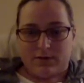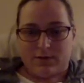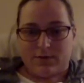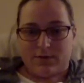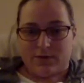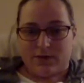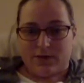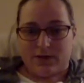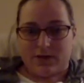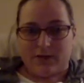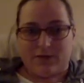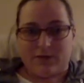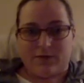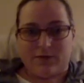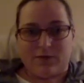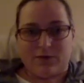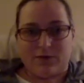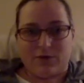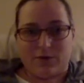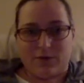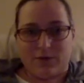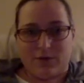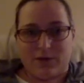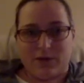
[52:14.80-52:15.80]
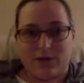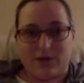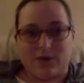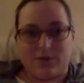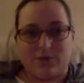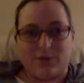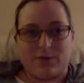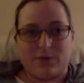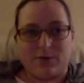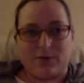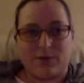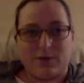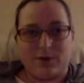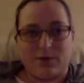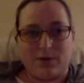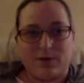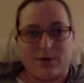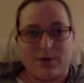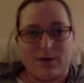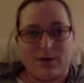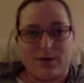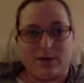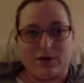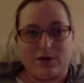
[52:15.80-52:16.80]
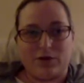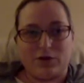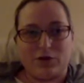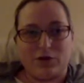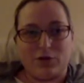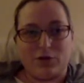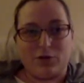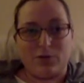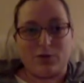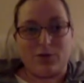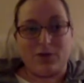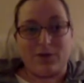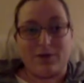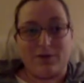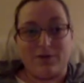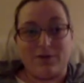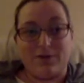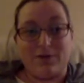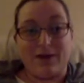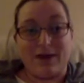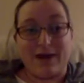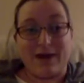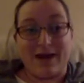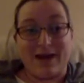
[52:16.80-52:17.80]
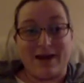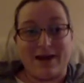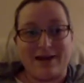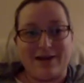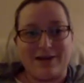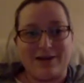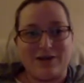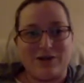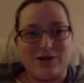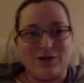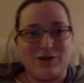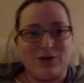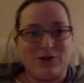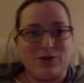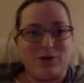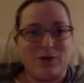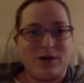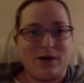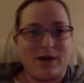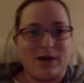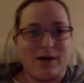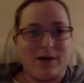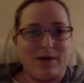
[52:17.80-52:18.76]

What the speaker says: Really have no idea where the window went. Don't be afraid to